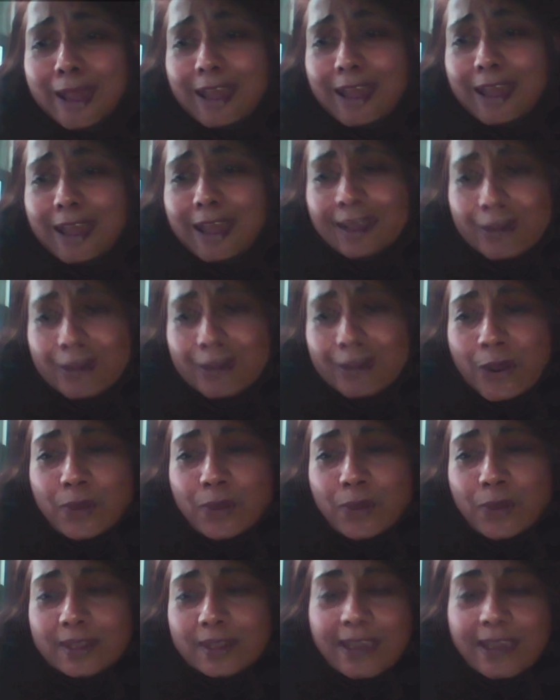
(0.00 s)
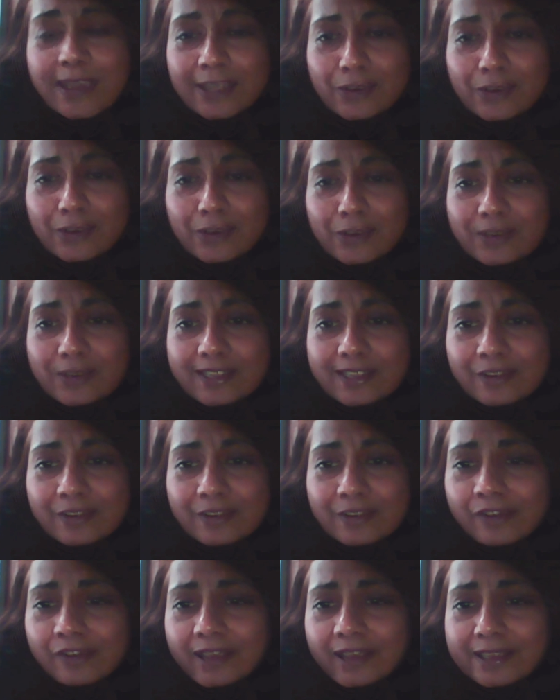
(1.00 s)
and I know the cancerous
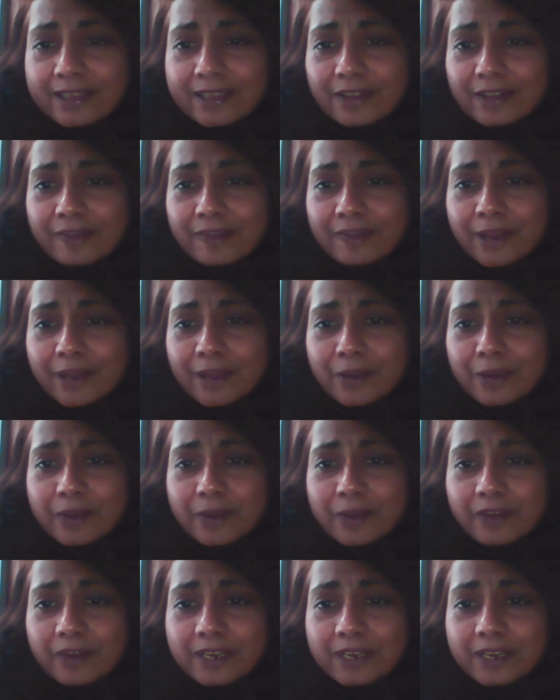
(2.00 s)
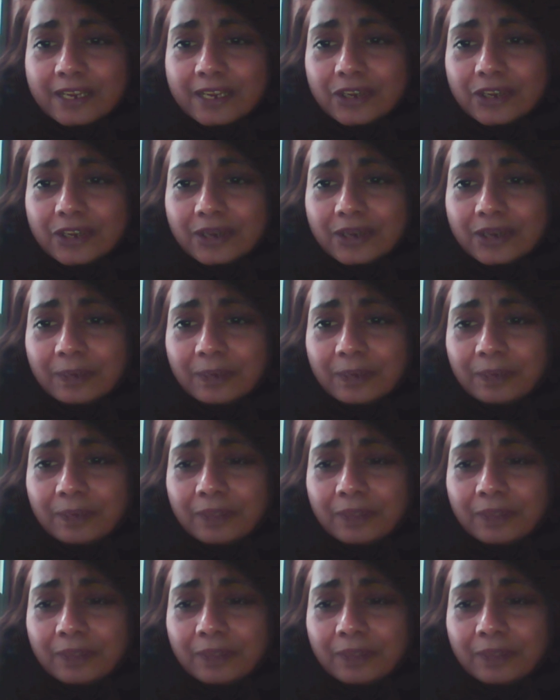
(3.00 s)
effects of microwave radiation.